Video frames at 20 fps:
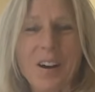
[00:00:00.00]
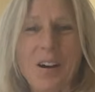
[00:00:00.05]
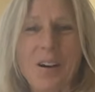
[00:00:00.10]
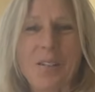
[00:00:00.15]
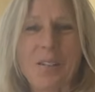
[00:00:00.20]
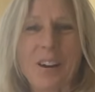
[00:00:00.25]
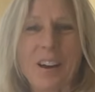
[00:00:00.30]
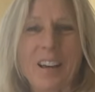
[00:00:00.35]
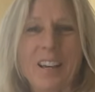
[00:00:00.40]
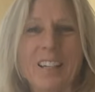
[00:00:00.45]

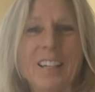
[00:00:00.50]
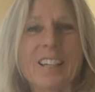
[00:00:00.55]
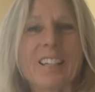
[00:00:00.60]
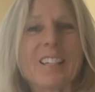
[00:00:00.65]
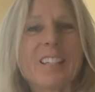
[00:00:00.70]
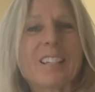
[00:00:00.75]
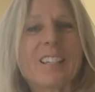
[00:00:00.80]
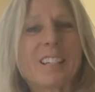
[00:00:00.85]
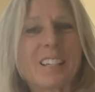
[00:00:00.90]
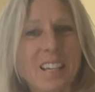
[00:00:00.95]
All right,
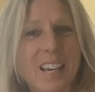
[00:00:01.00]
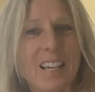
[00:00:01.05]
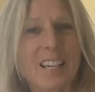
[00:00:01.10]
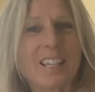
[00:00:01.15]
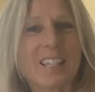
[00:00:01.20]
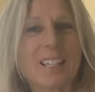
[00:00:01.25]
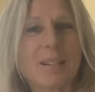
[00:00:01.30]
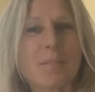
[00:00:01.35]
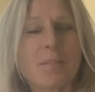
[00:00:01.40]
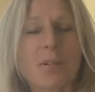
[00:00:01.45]
take
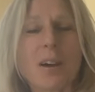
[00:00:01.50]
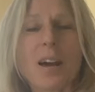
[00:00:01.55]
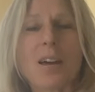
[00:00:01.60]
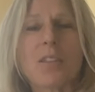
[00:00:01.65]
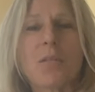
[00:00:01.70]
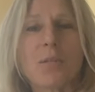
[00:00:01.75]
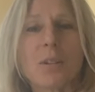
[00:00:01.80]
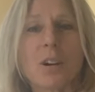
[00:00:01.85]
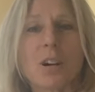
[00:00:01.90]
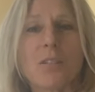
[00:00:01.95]
a deep
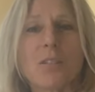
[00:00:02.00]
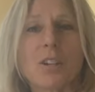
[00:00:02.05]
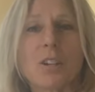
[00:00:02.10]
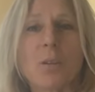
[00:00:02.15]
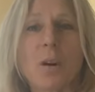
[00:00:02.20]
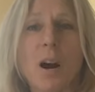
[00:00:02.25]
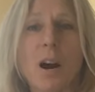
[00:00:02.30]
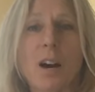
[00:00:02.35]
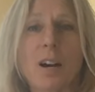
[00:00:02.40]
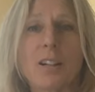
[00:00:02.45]
breath wherever
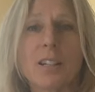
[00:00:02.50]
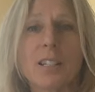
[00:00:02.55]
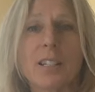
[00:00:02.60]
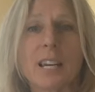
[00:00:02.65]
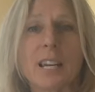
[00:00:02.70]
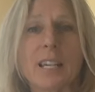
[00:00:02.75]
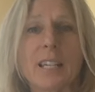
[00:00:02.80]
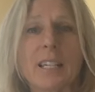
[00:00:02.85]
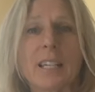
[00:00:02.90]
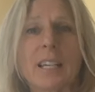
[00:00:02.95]
you are,
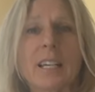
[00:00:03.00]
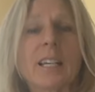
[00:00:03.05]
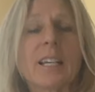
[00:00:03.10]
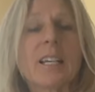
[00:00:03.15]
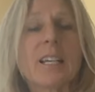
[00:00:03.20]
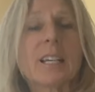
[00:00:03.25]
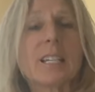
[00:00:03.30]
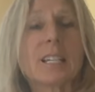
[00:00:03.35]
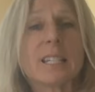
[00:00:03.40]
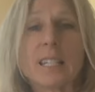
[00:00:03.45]

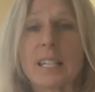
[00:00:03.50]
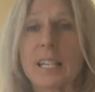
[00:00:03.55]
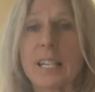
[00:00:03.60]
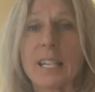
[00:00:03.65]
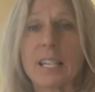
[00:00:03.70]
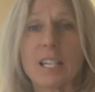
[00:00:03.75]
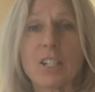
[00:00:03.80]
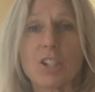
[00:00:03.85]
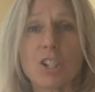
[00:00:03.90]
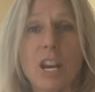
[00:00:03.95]
standing, sitting
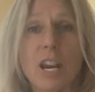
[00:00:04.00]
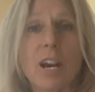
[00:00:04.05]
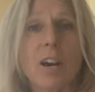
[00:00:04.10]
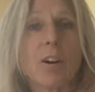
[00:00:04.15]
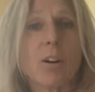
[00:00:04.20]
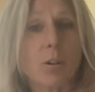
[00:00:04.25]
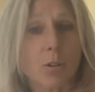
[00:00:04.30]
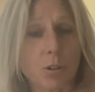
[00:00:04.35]
in a chair,